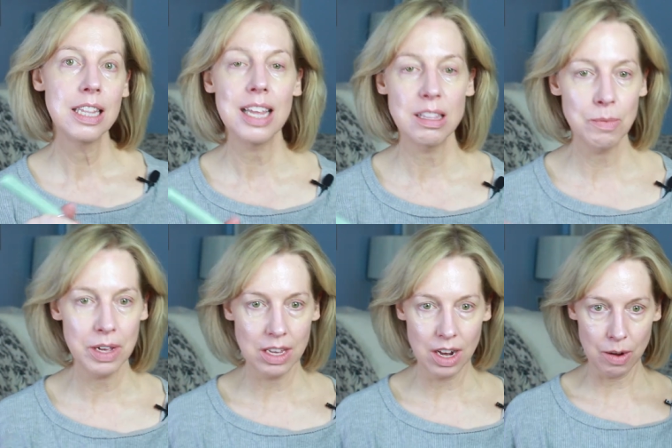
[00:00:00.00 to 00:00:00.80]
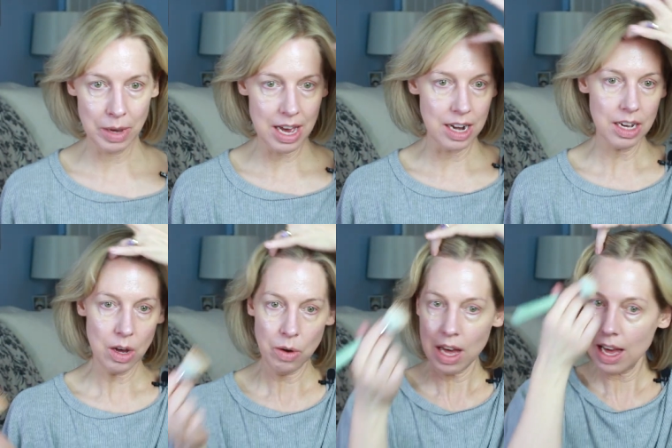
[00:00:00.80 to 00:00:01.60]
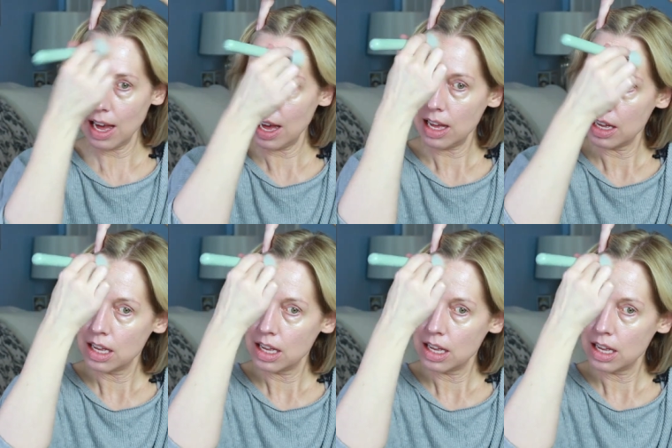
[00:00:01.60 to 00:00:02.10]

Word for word: that's when, you know, we kind of go, uh-uh,